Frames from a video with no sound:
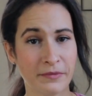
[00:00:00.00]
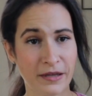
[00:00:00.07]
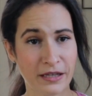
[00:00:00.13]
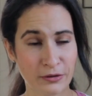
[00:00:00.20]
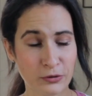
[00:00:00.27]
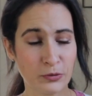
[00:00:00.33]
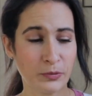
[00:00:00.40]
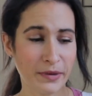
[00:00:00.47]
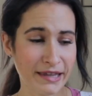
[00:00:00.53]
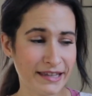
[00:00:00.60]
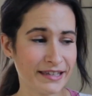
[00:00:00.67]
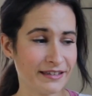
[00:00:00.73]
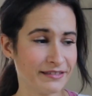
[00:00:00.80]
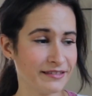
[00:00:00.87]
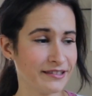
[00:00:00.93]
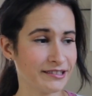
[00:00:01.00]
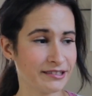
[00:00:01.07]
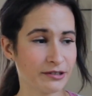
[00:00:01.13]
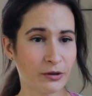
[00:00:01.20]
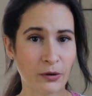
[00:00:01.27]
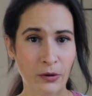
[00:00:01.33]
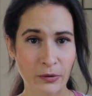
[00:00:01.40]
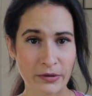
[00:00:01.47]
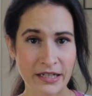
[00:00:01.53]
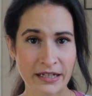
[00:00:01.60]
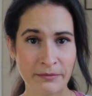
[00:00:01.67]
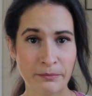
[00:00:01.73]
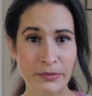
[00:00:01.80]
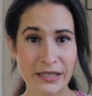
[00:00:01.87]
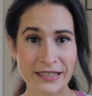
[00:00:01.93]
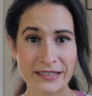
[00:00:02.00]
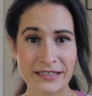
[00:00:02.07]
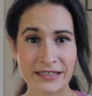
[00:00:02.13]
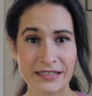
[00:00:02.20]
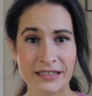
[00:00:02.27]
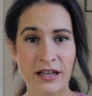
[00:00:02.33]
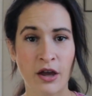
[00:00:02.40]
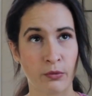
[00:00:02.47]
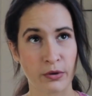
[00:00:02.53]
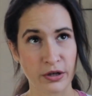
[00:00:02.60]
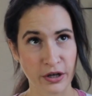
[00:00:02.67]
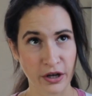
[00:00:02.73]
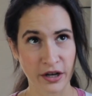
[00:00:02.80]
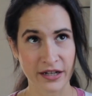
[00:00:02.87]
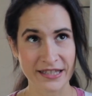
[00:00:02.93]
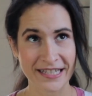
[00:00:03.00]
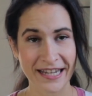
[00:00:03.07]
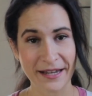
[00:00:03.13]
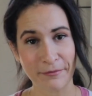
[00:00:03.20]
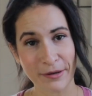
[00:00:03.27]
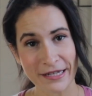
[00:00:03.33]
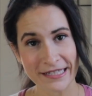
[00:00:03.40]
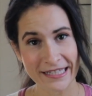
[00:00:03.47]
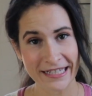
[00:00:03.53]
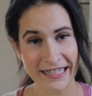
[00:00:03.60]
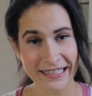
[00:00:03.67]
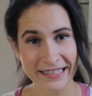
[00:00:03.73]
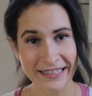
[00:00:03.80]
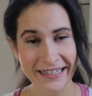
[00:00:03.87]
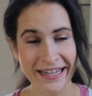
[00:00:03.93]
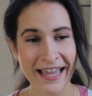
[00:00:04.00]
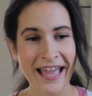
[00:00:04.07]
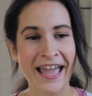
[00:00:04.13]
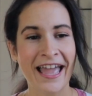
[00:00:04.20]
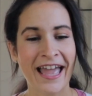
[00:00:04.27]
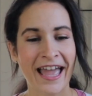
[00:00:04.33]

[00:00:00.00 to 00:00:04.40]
into making these clothing pieces were gonna take place in Italy.